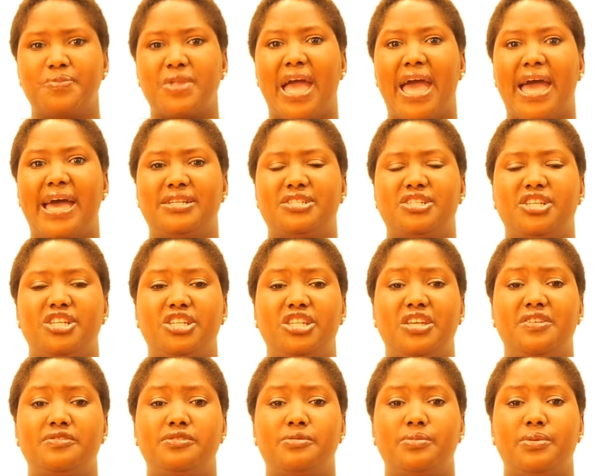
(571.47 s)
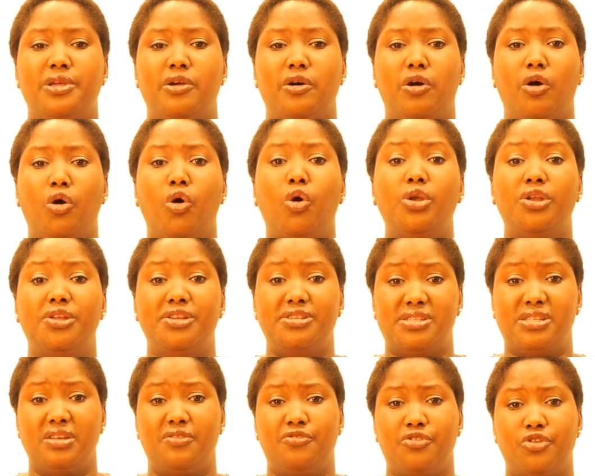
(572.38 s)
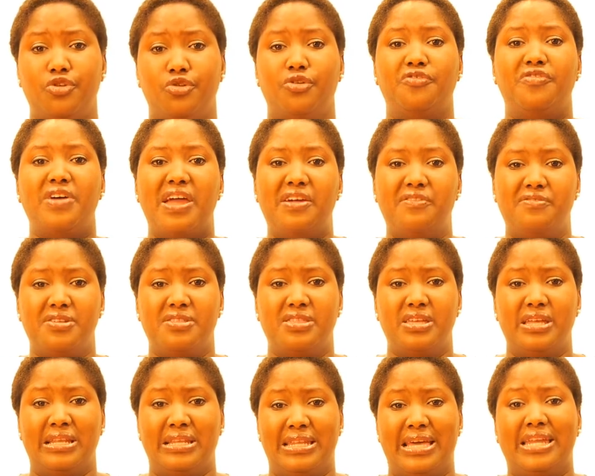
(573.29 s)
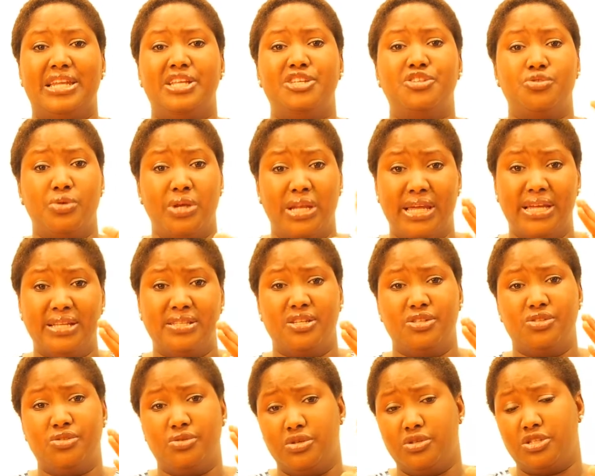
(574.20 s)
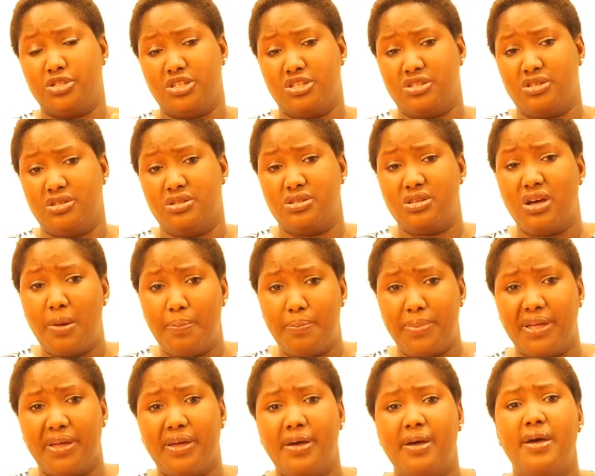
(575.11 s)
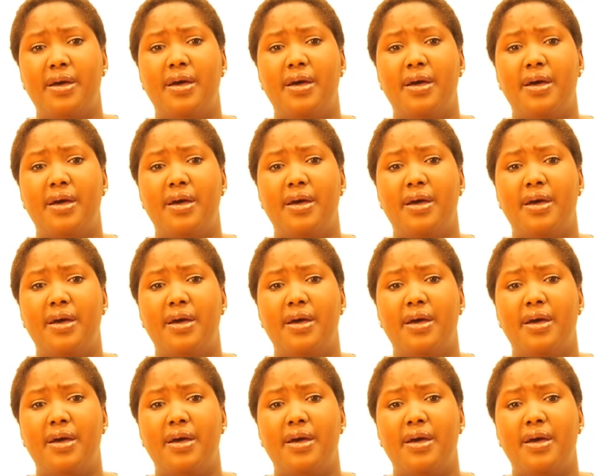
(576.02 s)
and it gives me a holistic view of everything that is related to a certain topic.